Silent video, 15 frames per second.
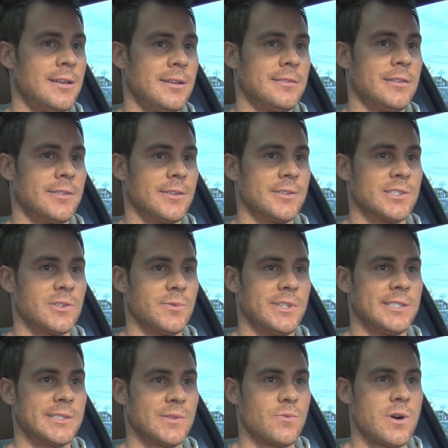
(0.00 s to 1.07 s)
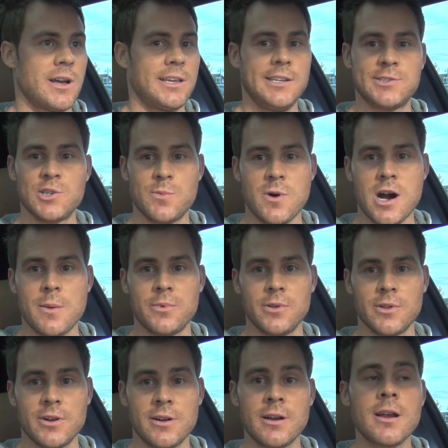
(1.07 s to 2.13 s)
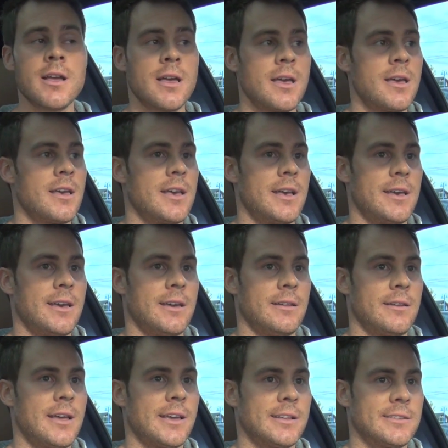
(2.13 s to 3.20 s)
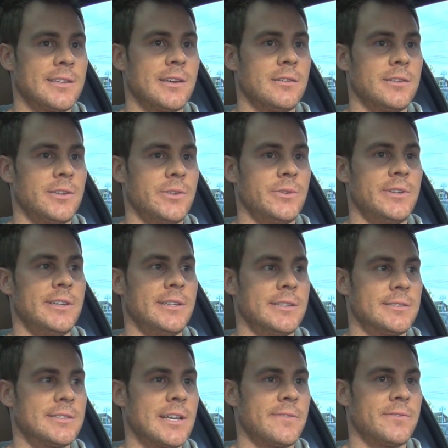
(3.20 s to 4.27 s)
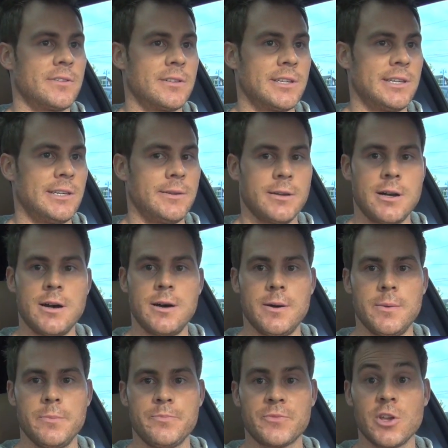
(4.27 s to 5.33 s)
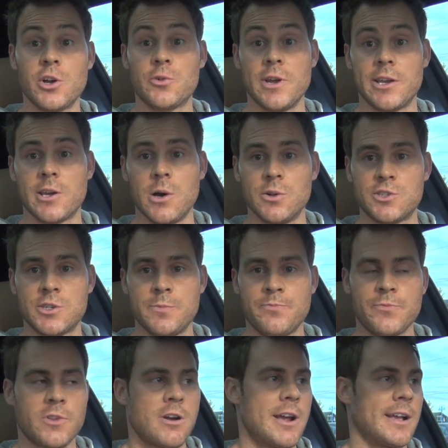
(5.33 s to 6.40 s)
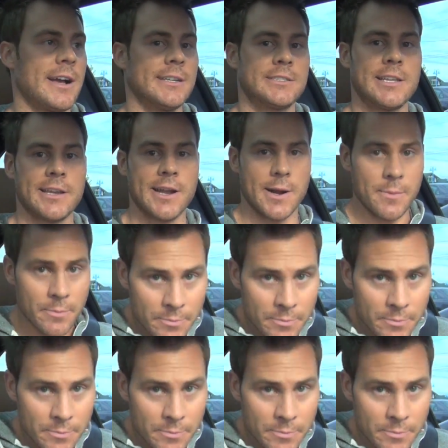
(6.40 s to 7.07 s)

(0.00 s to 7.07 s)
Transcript: that there's a reason why he's so popular, and I can tell you he is definitely a great coach. All right, guys, take care.